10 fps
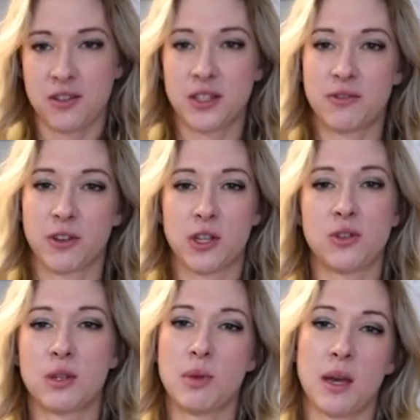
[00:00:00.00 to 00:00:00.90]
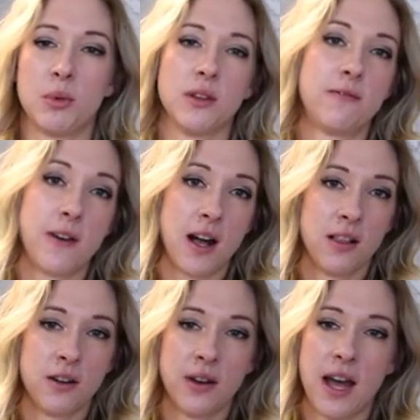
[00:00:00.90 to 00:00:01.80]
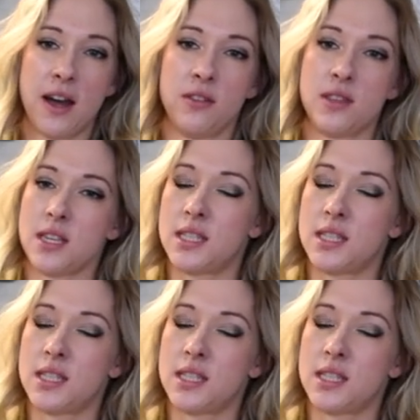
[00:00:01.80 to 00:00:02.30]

is for you to be able to follow how these